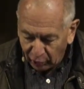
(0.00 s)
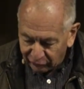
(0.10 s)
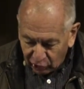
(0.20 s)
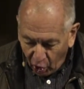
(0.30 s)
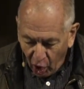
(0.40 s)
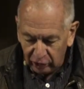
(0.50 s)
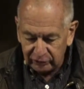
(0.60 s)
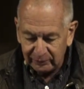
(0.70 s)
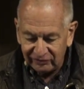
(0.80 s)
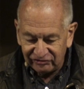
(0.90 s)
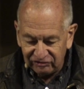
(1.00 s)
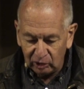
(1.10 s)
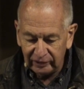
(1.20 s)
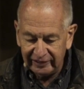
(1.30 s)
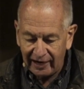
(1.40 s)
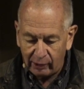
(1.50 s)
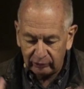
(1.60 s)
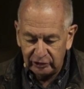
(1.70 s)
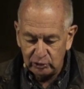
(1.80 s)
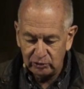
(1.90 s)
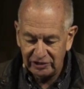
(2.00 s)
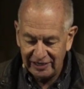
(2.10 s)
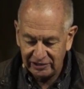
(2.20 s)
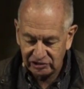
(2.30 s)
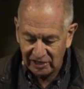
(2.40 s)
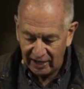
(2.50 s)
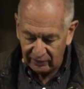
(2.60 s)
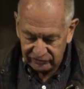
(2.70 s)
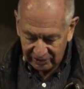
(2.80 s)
called to be fully our unique selves,